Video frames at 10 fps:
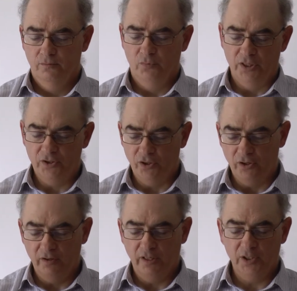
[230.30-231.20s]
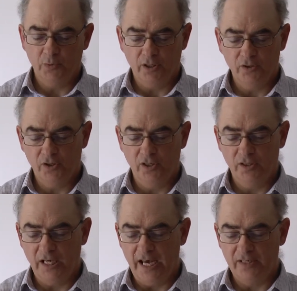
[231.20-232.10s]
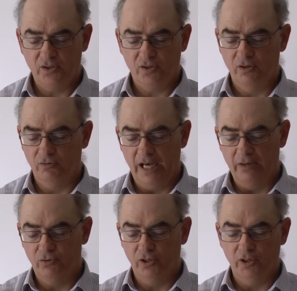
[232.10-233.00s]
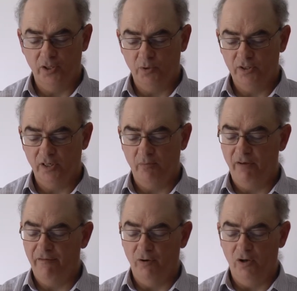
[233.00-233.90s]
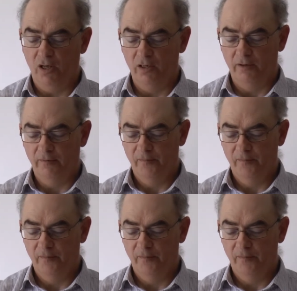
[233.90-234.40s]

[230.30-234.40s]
Where certain things were concerned, yes, no doubt, Judas was simply full on.